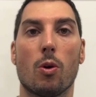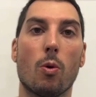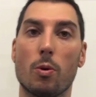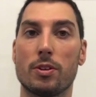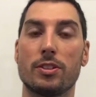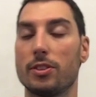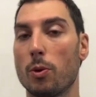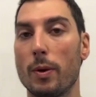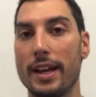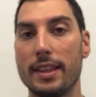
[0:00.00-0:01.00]
or is it the
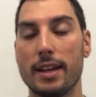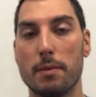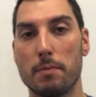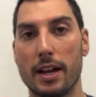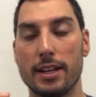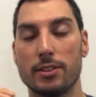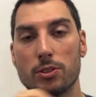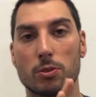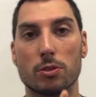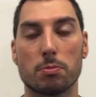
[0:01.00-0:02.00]
way that my
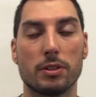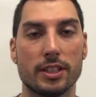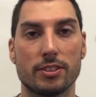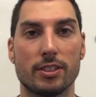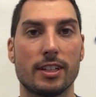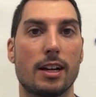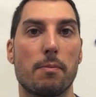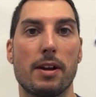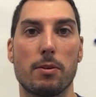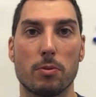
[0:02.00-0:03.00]
shoulder blade's sitting on
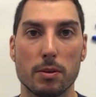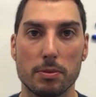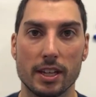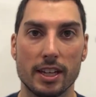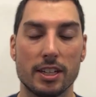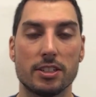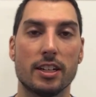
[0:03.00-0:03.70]
my rib cage?